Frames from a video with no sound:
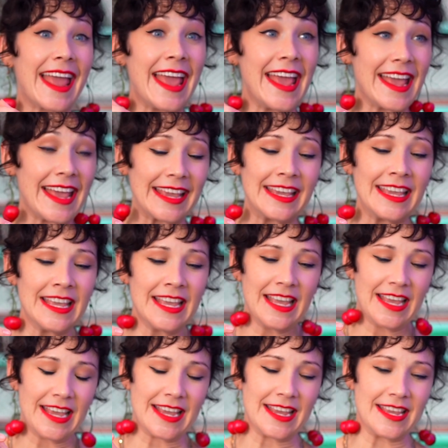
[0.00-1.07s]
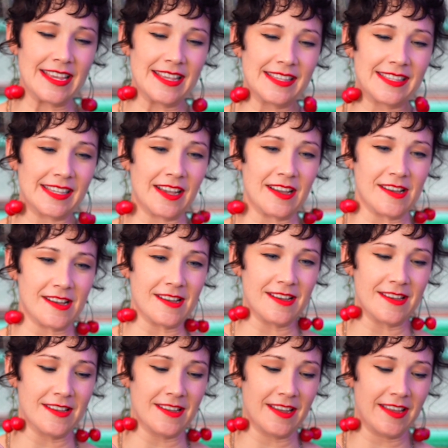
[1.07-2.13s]
egg is
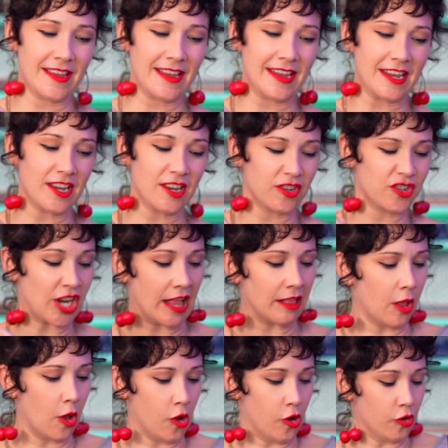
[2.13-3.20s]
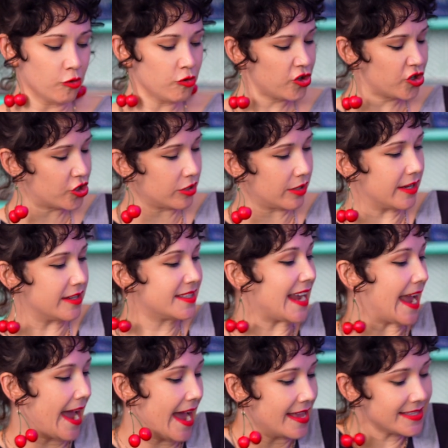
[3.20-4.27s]
uh, a challenge, a
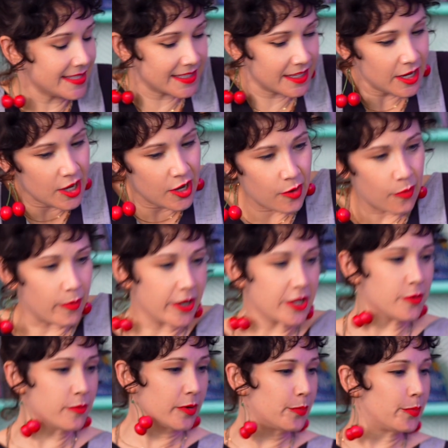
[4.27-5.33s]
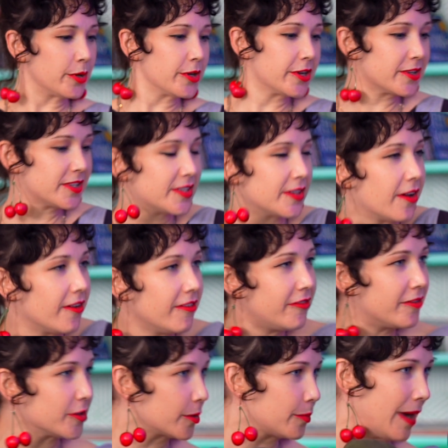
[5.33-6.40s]
task where you would put yourself,
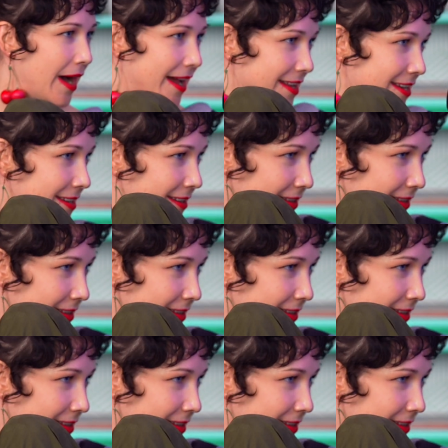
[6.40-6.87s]
your body